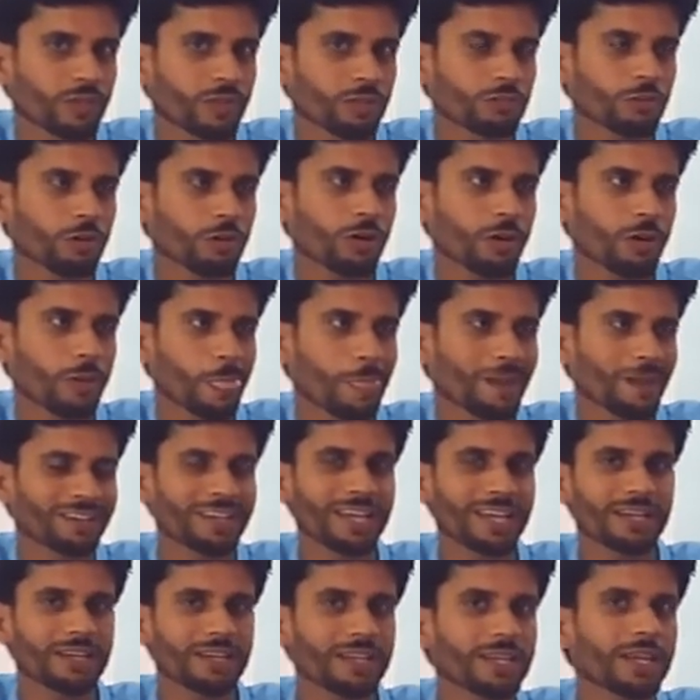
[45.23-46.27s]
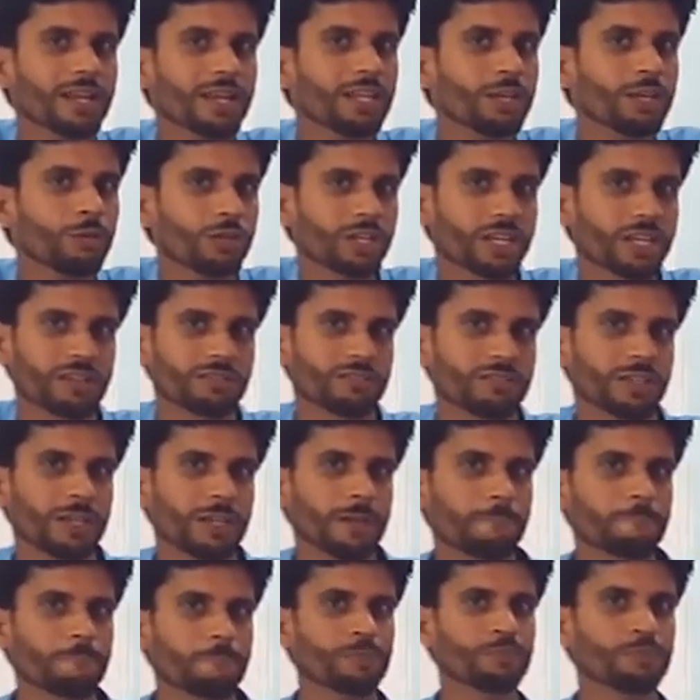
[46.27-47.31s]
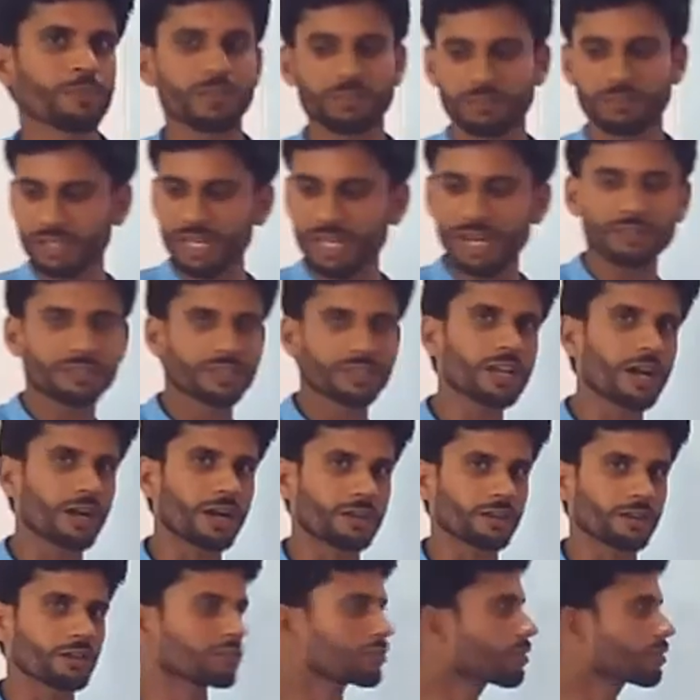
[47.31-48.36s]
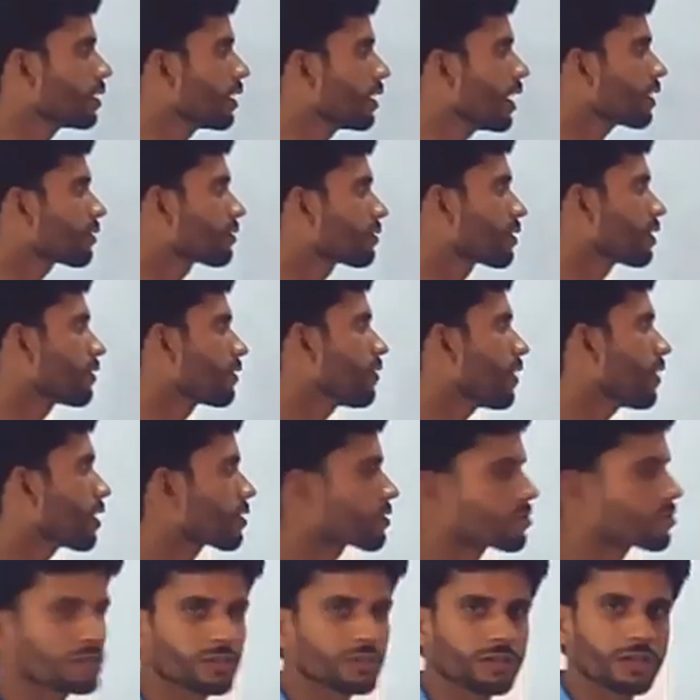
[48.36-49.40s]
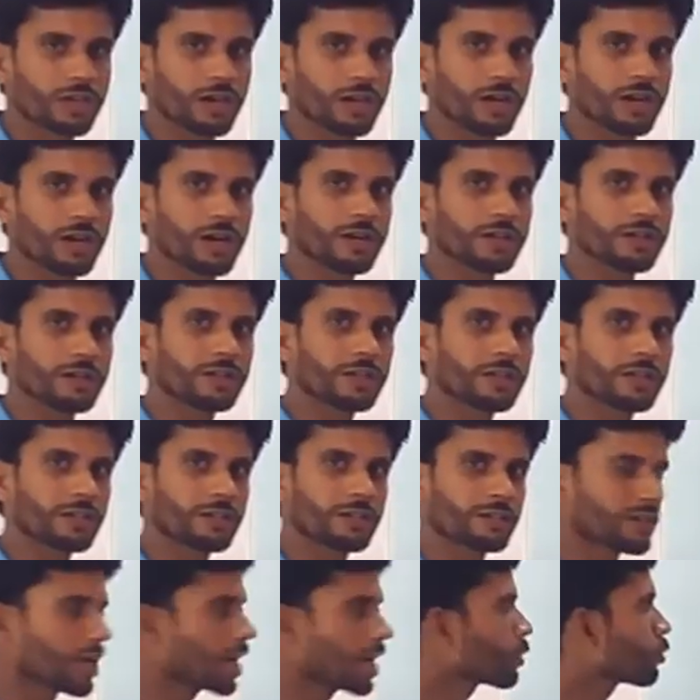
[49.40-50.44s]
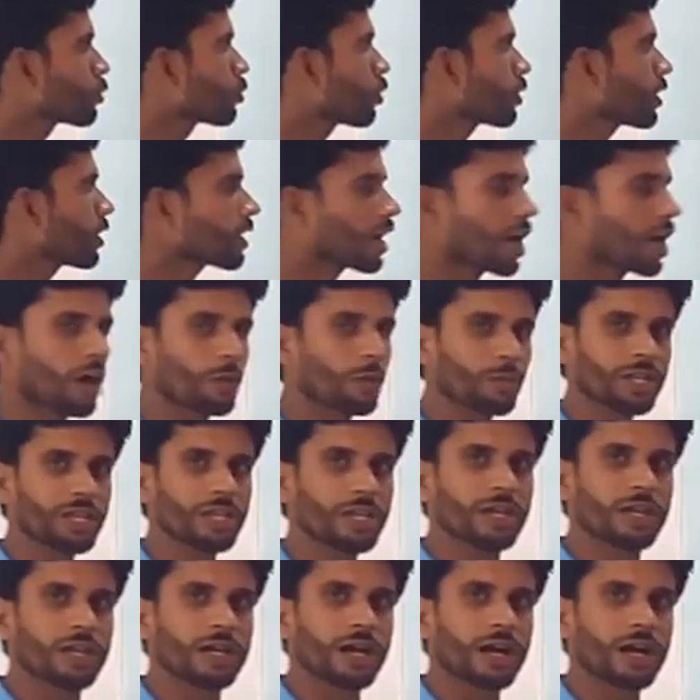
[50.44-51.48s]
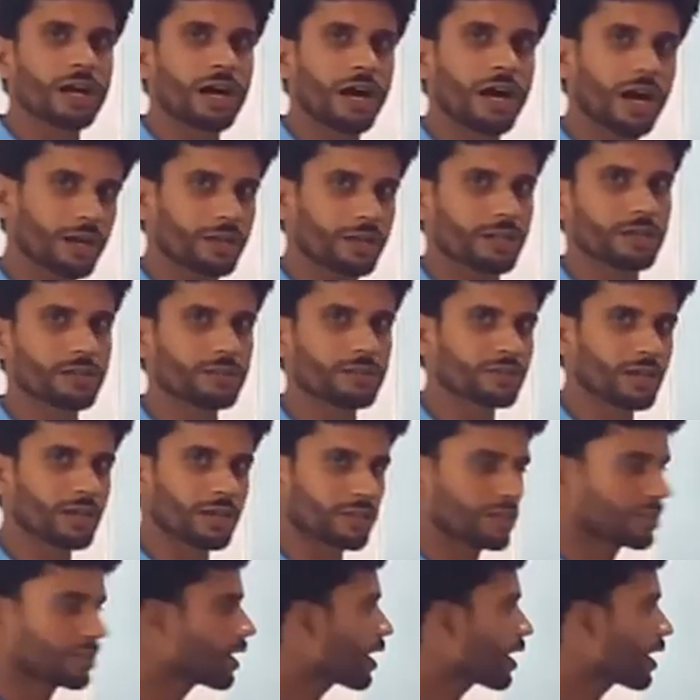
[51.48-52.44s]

So technically we can say, so there are three articles. Let's first try to know that how many articles are there.